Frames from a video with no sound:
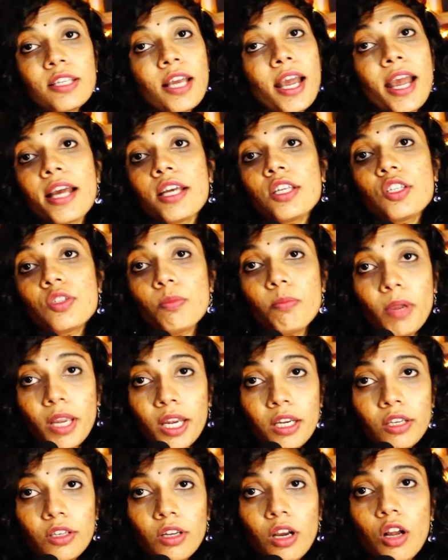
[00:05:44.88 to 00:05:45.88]
has
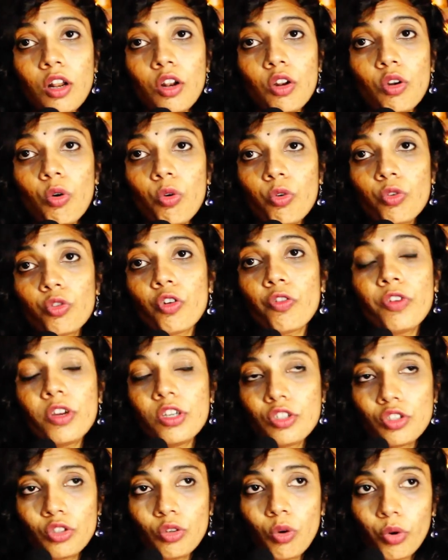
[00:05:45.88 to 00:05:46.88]
made a lot of
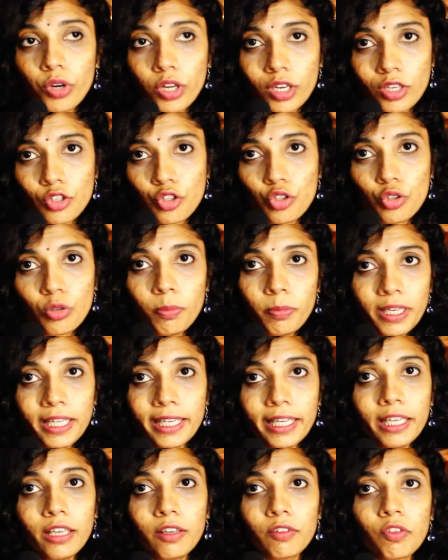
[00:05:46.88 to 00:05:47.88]
historians to
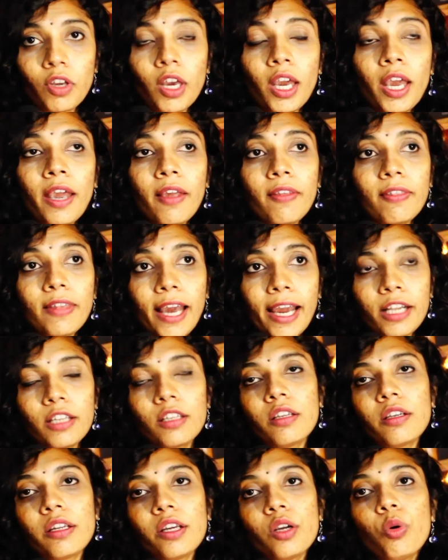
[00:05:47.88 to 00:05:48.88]
believe that
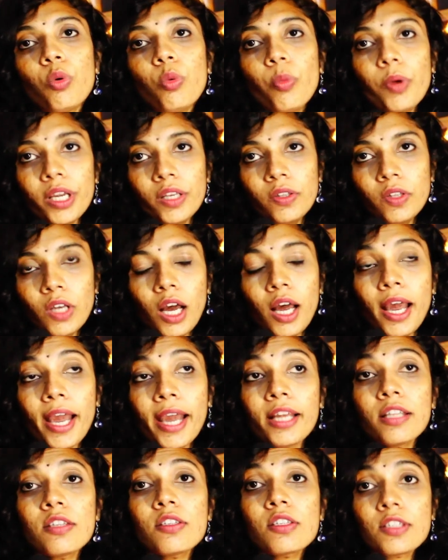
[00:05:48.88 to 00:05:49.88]
Rig Veda
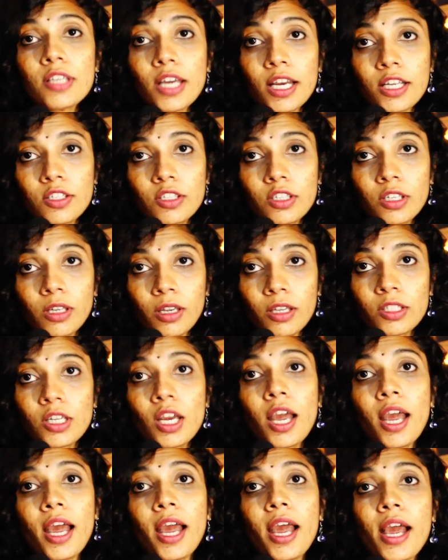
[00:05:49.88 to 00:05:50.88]
and Sanskrit
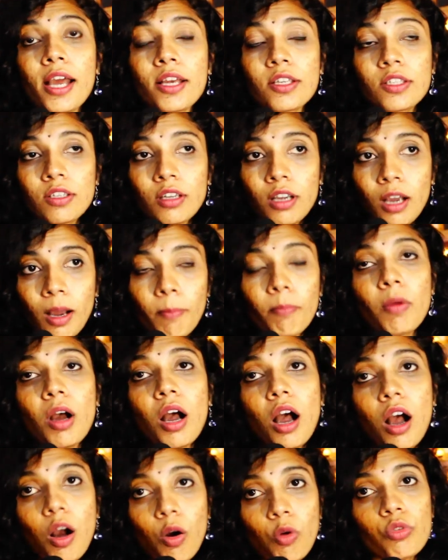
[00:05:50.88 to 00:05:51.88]
has come
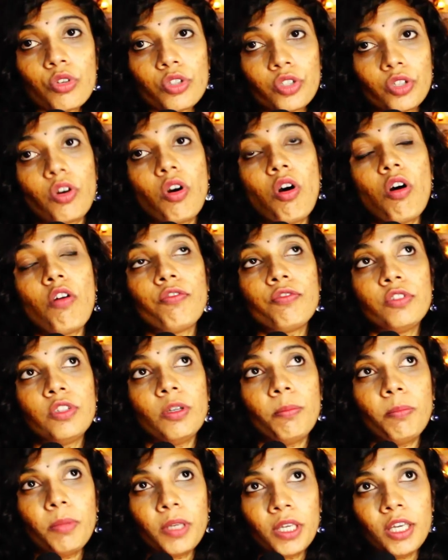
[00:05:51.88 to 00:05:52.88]
out of
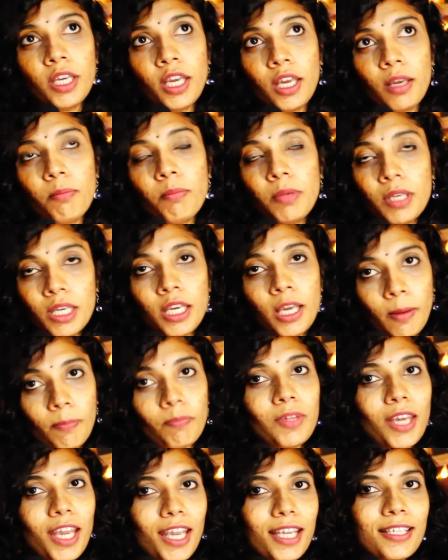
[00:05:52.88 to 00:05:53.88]
the
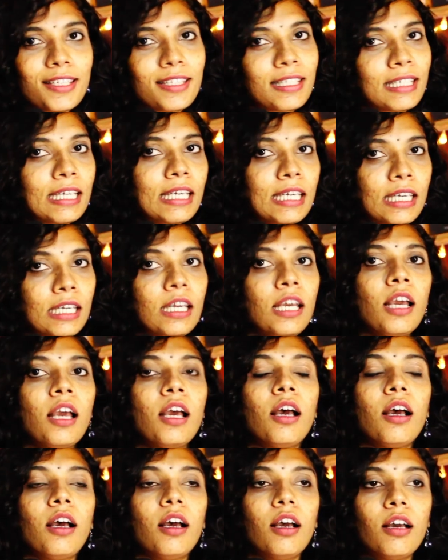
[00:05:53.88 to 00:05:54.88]
BMAC
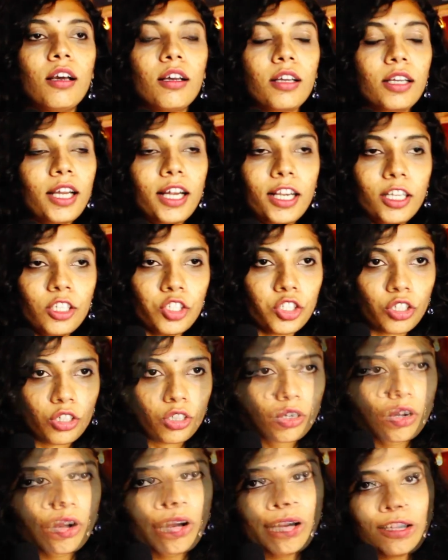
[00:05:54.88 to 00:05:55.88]

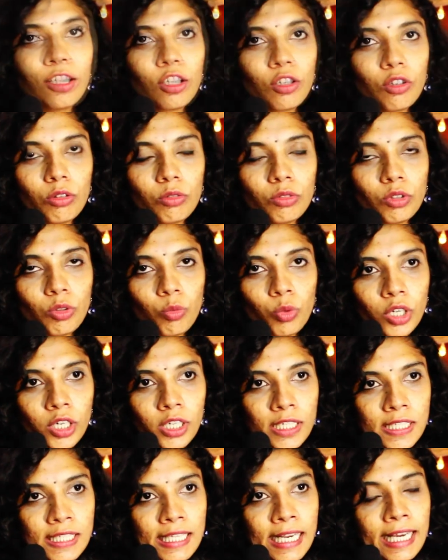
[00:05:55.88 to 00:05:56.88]
culture. The
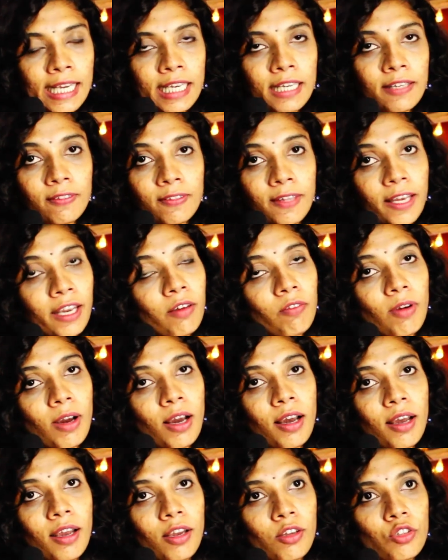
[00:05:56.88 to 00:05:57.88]
words like
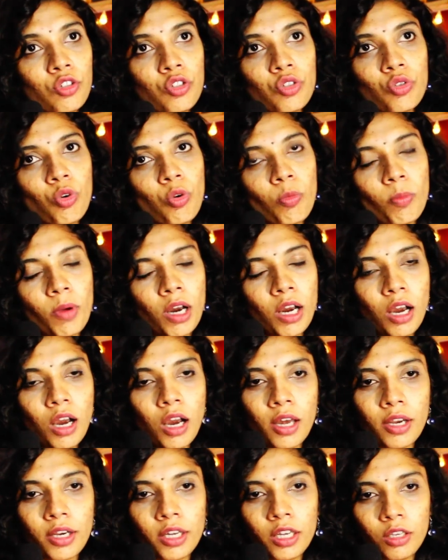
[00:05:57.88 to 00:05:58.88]
Deva and Soma
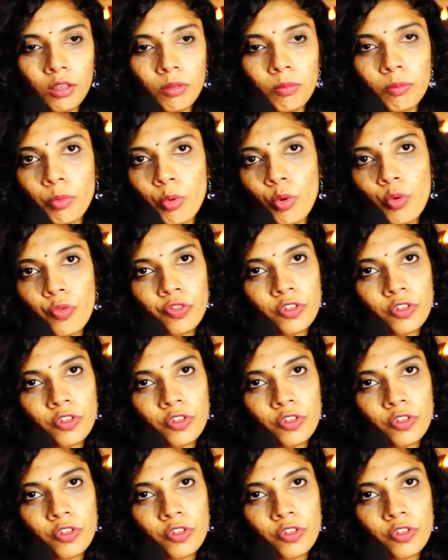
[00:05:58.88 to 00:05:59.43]
are in both